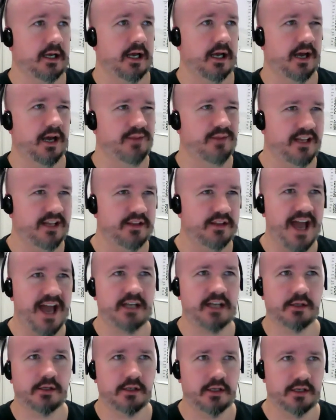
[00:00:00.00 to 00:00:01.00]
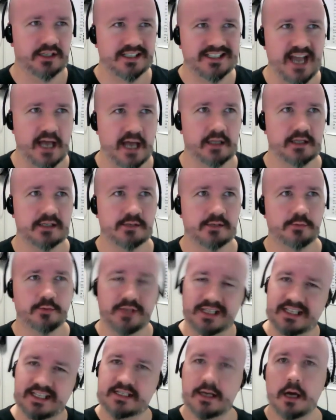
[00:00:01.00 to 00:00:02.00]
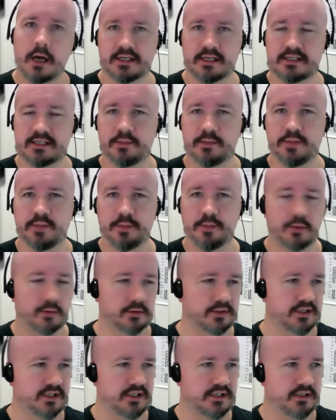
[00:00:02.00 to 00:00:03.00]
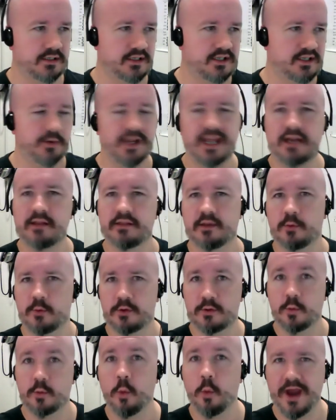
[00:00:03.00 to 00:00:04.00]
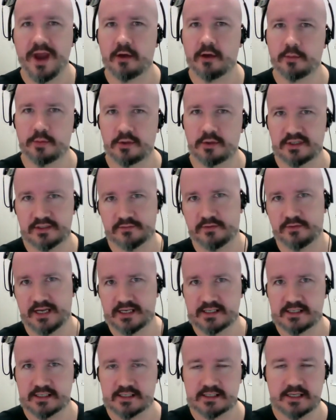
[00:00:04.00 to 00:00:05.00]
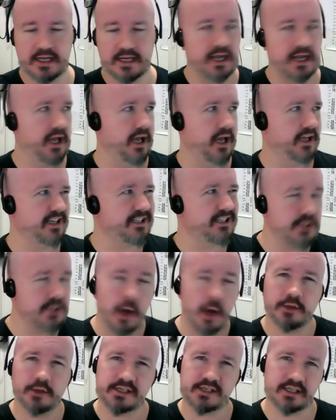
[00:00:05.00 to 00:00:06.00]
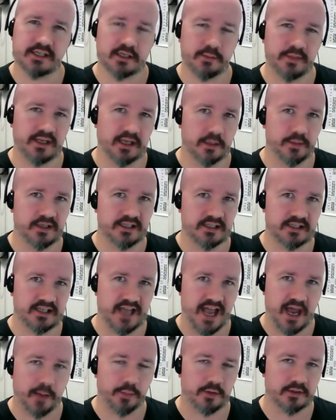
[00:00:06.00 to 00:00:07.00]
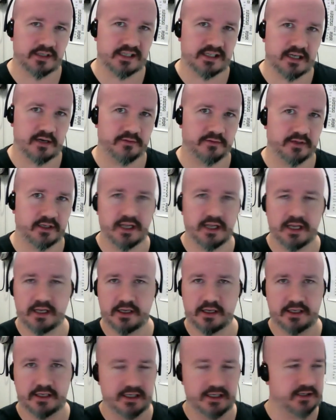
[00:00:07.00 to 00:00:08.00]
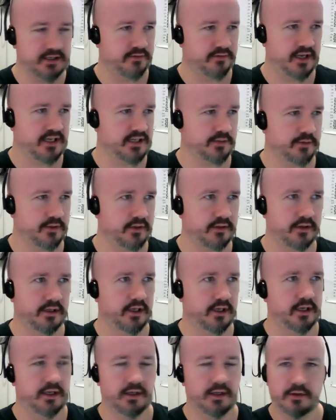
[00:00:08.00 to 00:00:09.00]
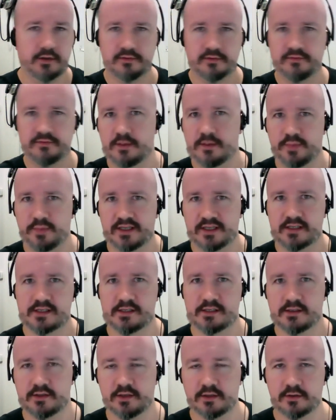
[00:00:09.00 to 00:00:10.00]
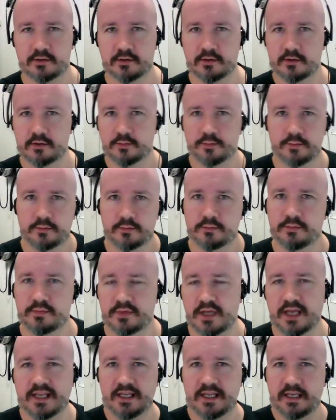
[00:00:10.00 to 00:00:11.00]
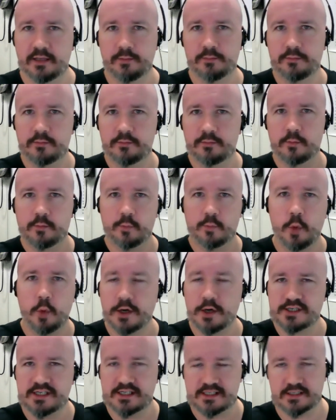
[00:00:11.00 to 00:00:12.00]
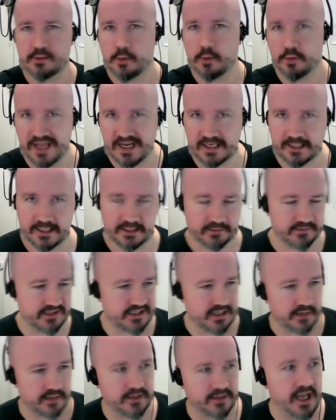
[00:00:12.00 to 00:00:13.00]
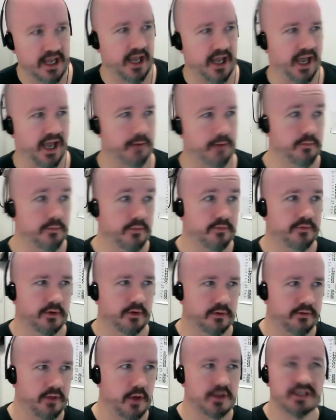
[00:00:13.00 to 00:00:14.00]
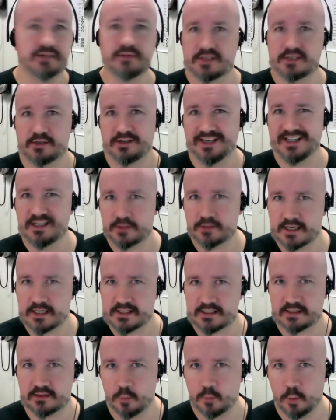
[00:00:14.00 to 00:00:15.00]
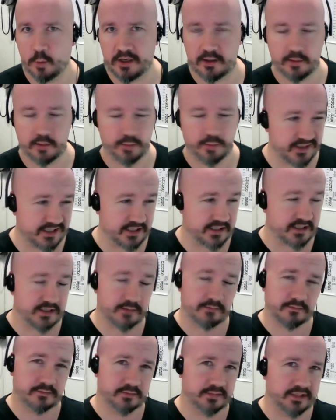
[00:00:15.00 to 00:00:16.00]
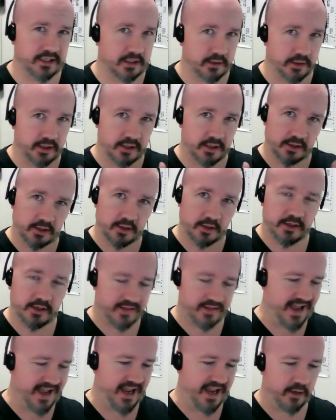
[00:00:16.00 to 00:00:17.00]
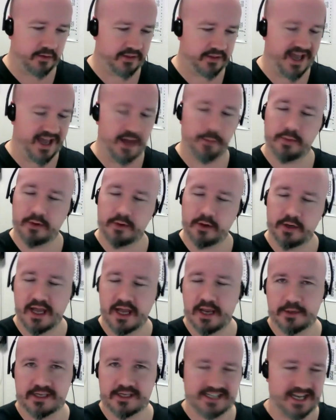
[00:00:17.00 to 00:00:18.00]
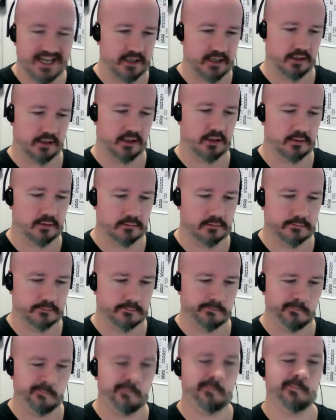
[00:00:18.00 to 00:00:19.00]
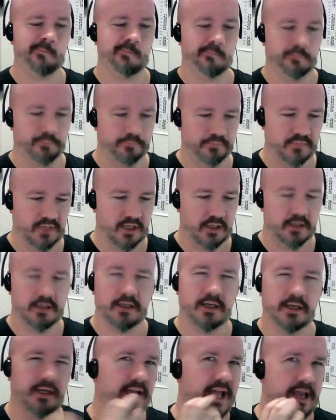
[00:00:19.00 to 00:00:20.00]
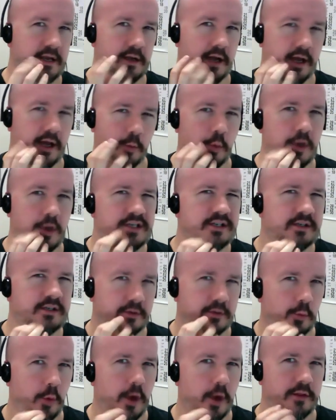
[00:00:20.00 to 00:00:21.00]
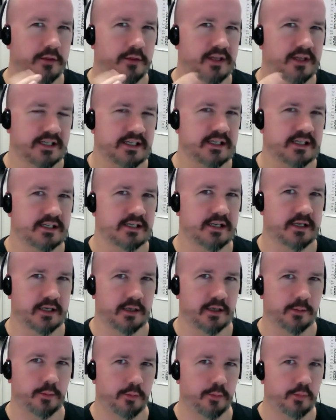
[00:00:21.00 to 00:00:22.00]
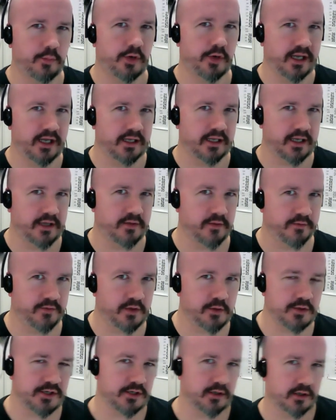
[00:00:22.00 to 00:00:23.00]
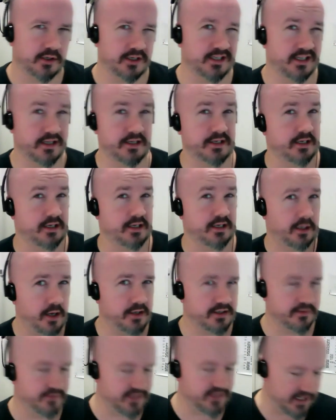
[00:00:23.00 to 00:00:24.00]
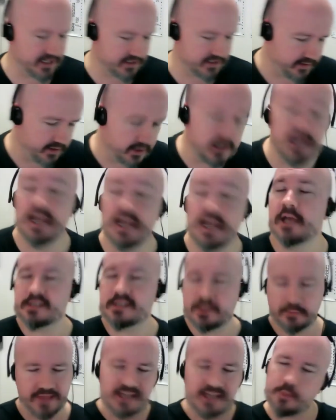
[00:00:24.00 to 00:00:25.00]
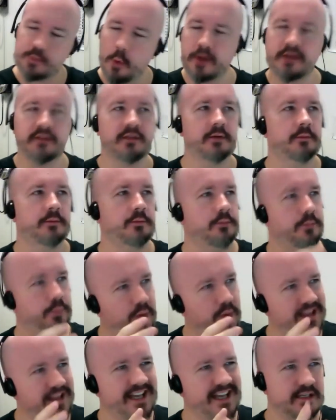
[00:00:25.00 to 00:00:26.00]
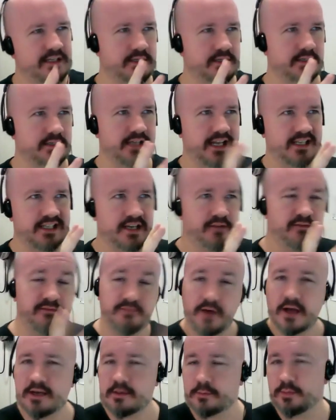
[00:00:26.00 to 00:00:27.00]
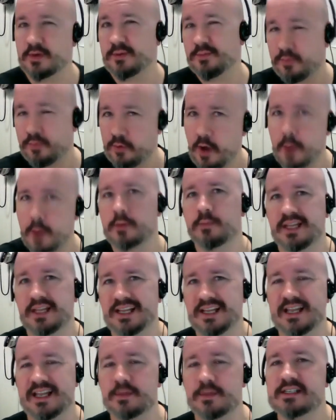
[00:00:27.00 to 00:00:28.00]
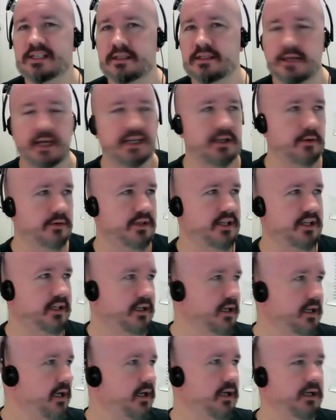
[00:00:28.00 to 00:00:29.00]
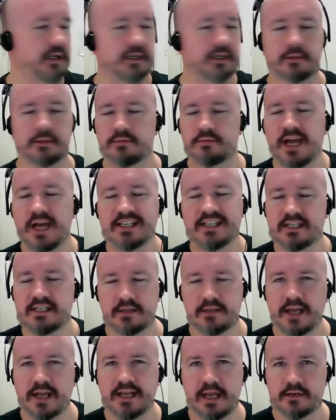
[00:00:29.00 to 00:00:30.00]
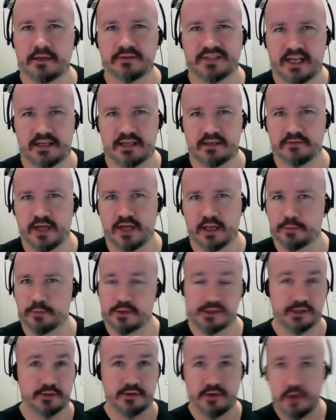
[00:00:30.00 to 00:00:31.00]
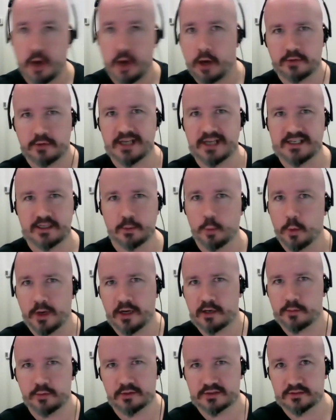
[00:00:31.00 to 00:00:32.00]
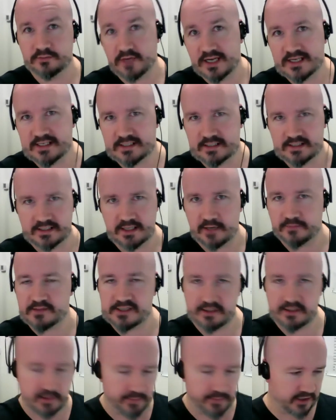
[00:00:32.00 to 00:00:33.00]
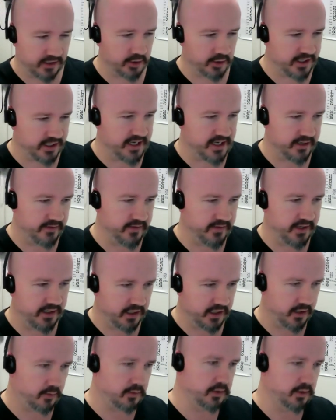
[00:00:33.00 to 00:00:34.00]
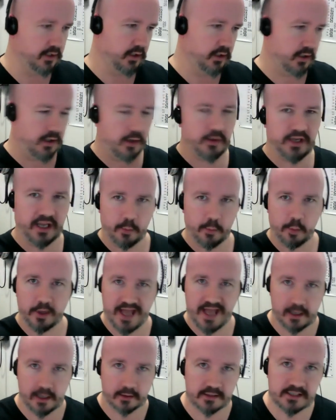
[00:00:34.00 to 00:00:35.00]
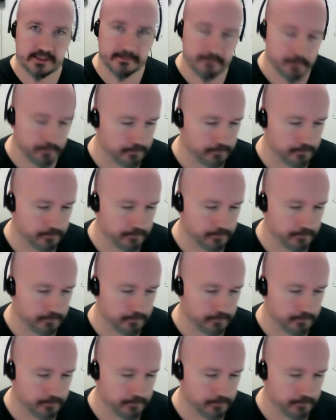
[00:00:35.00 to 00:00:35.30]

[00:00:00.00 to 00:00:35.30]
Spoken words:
And that, you can tell, is really targeted to people doing anything with wearable devices. And it's not just going to be limited to Apple stuff. It could interface with your Fitbits and your Nike watches and all that kind of stuff. And for those of us who are interested in wearables, there's some, you can look at that health app on iOS 8 and go, again, I wonder what this is going to bring in the future, because there's a lot of data there. So that's one of them, but that's a fun but probably limited. I don't think 9 out of 10 developers are not writing wearable device stuff, so they may look at it and then go, okay, what else?